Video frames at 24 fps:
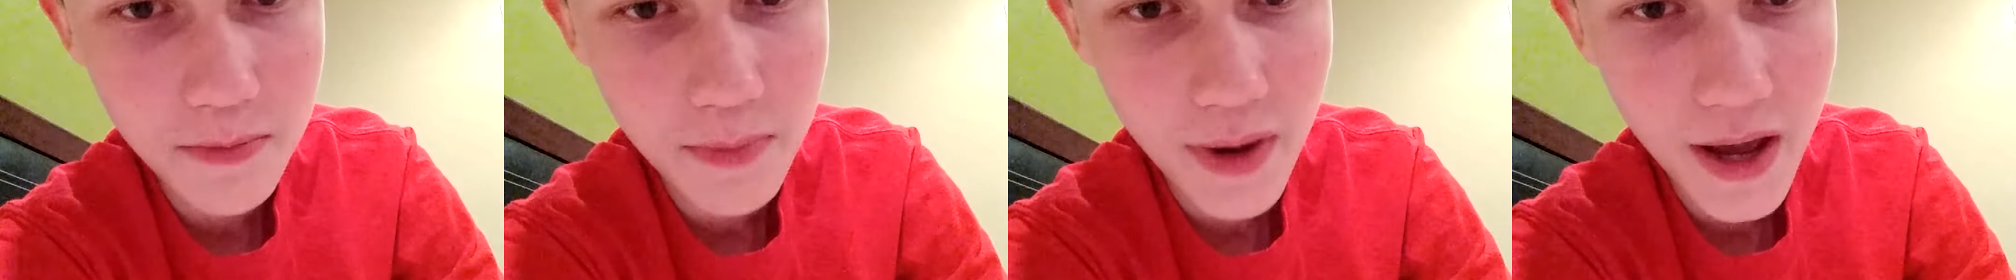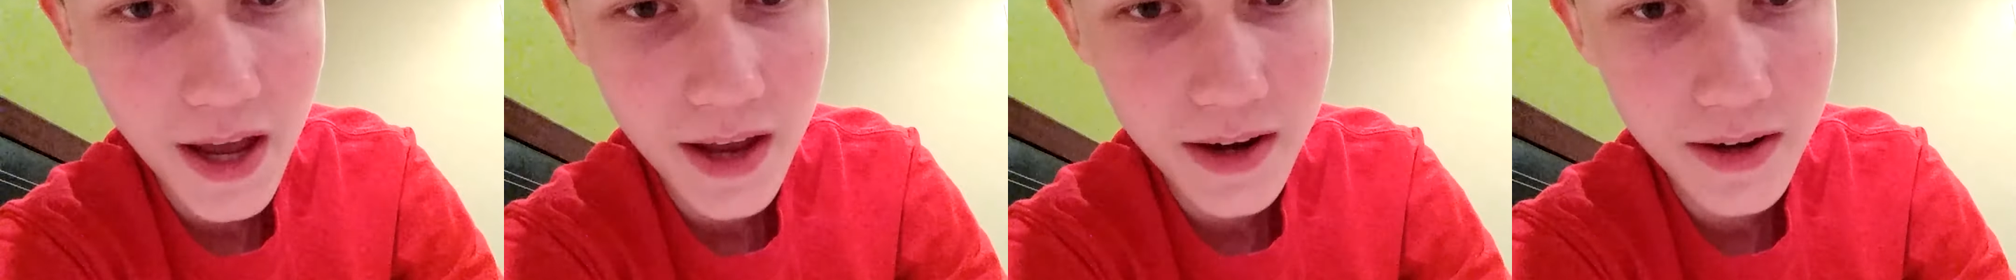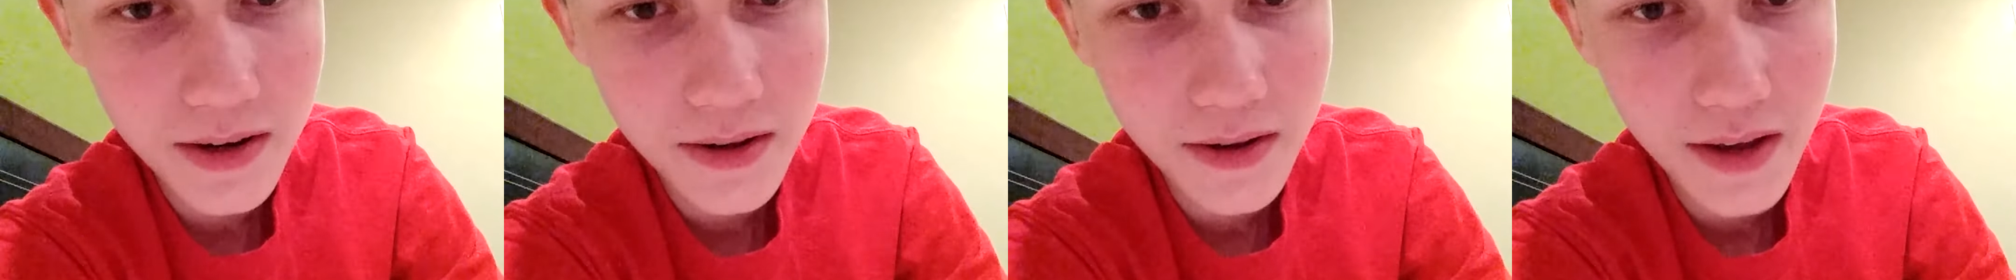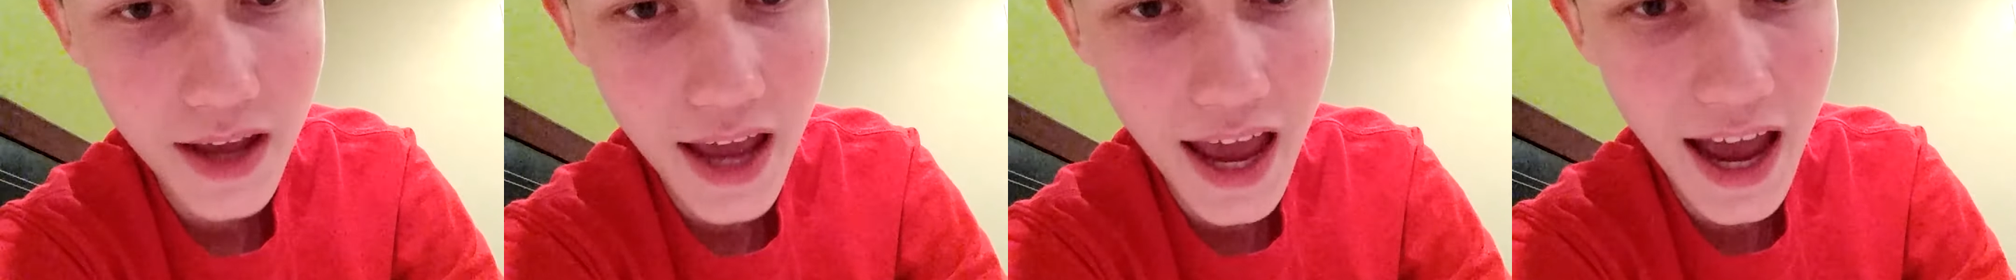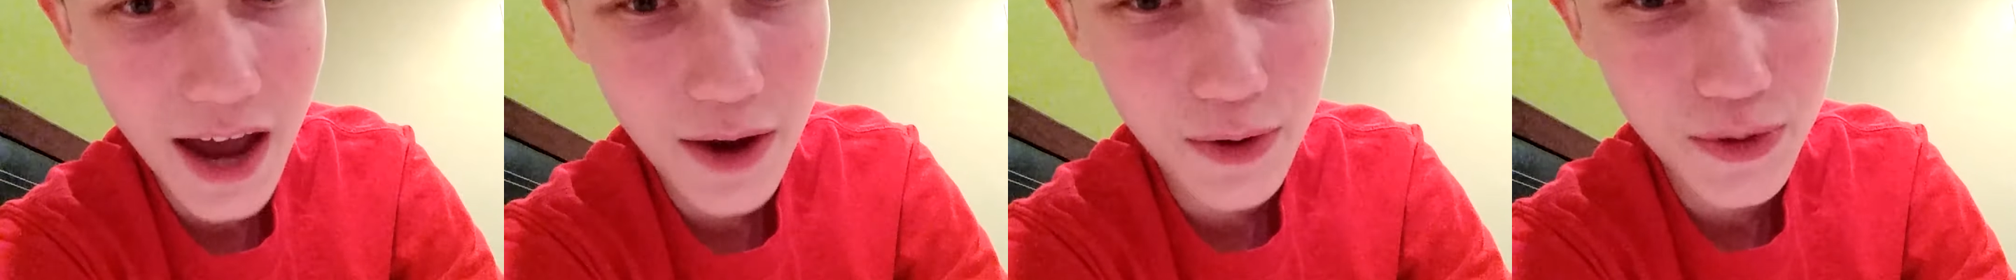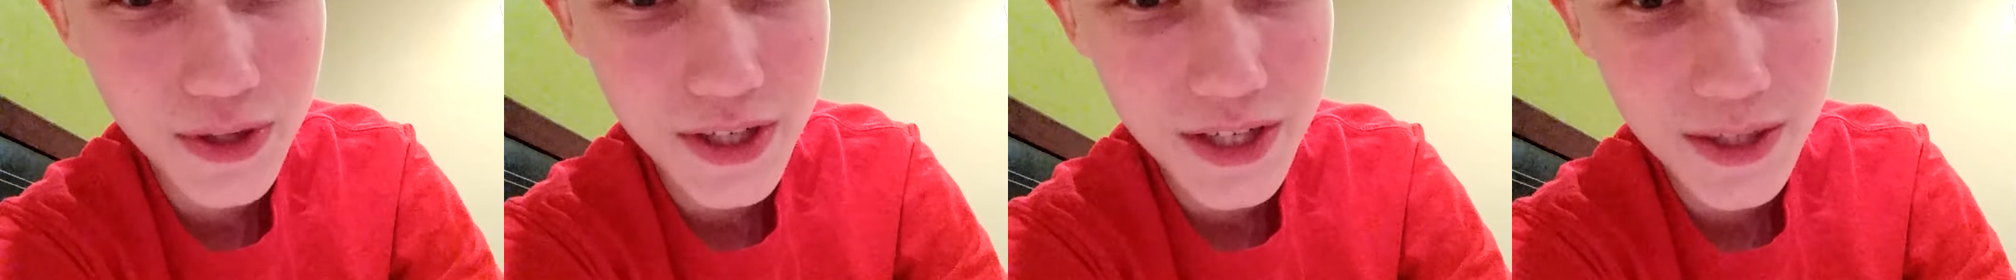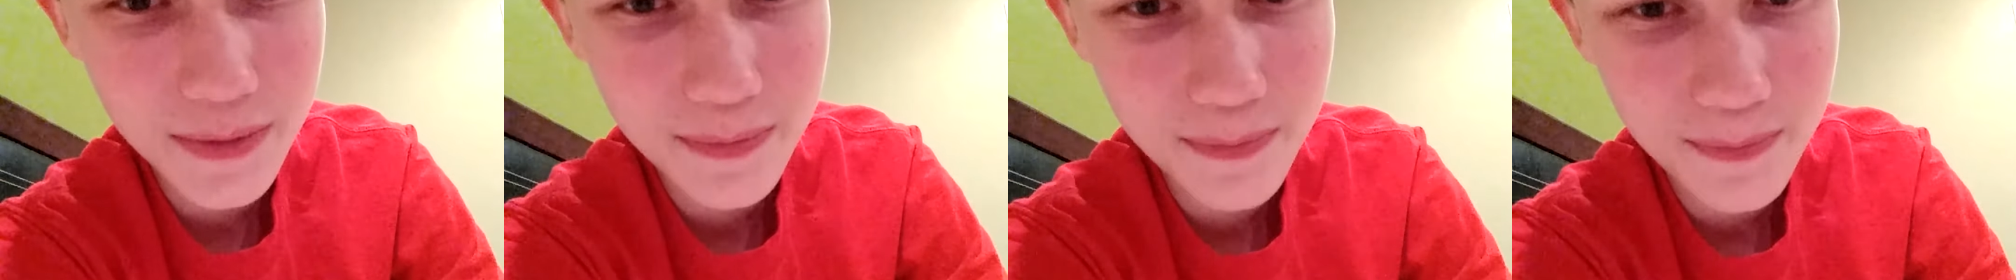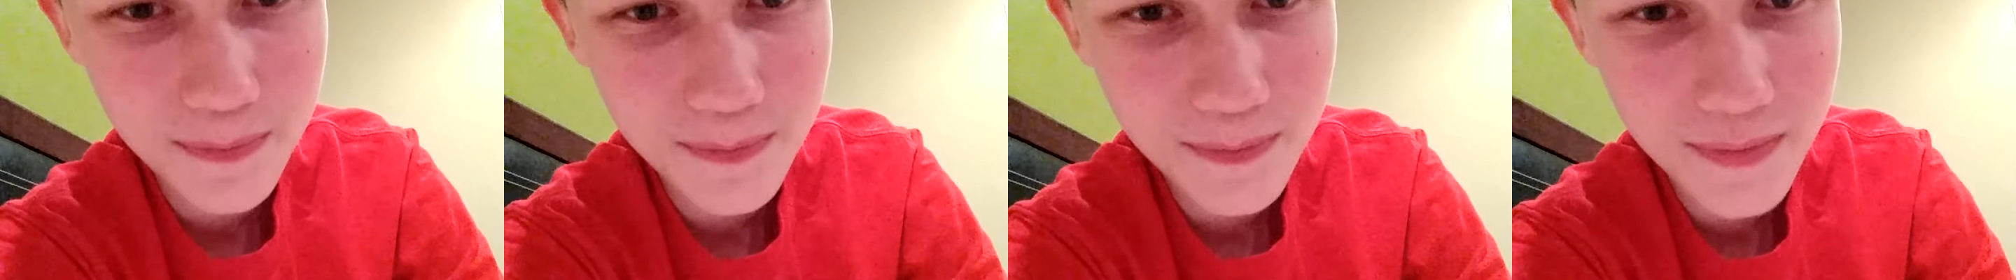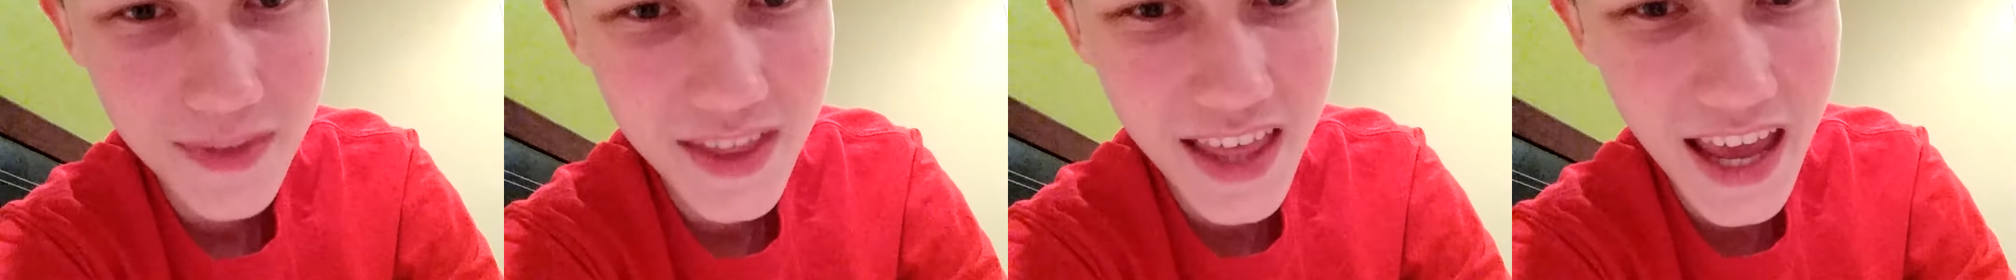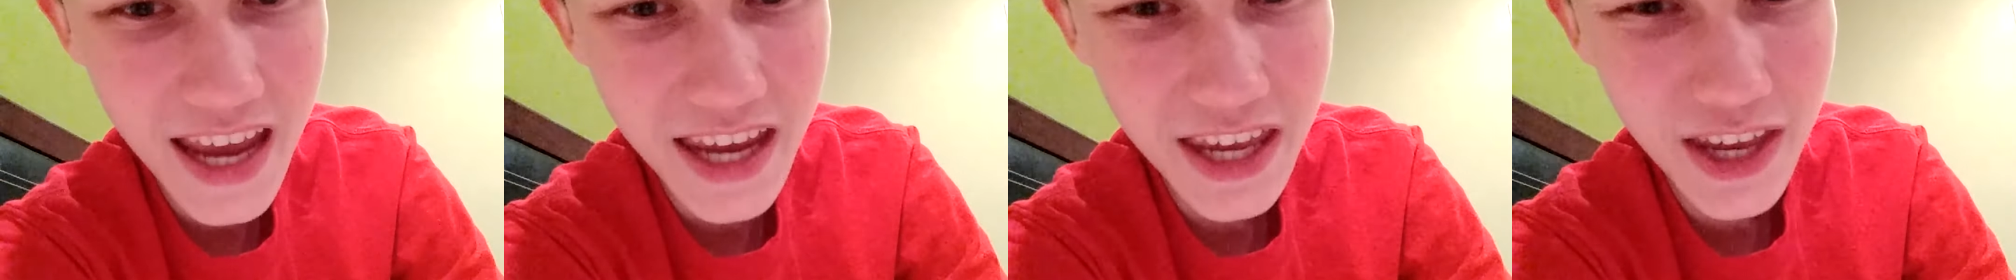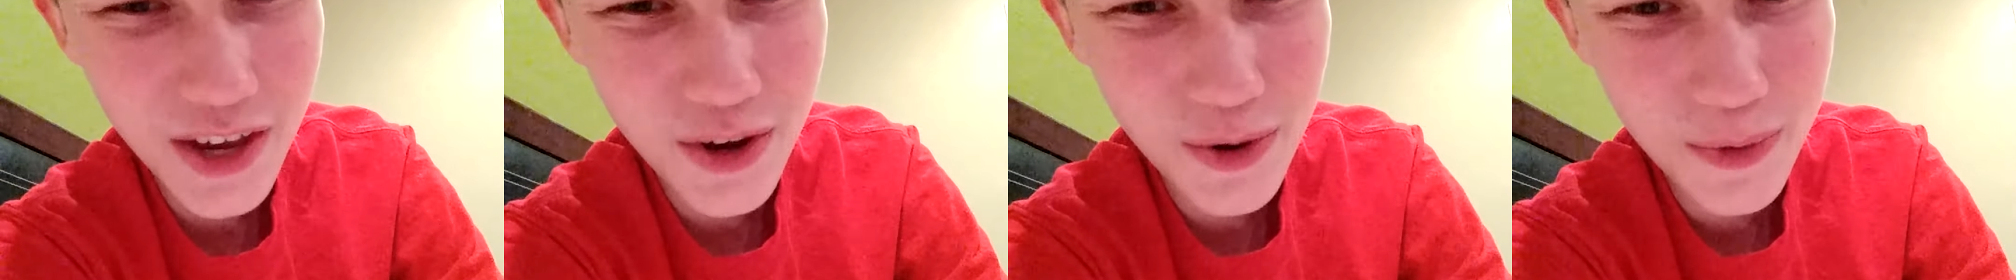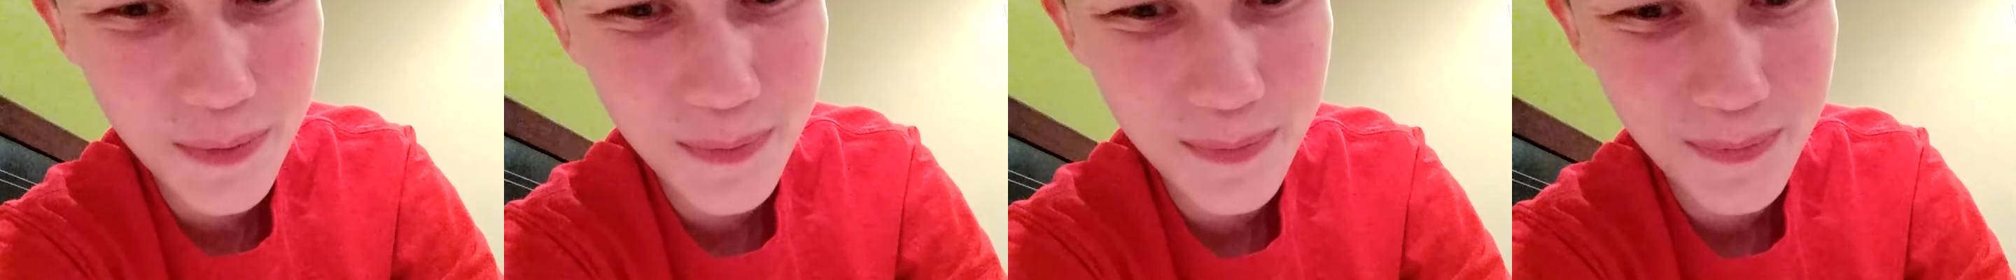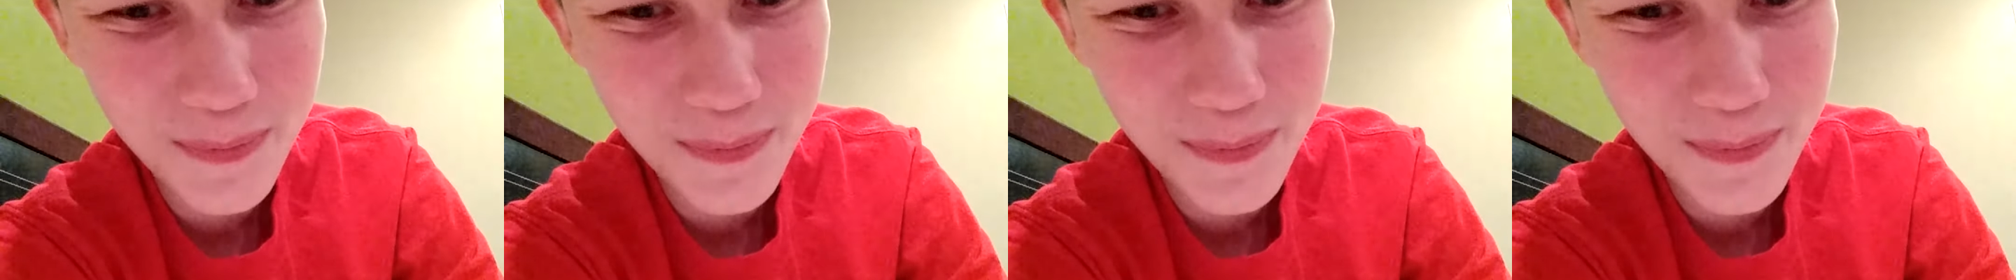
Pen out. Thank you.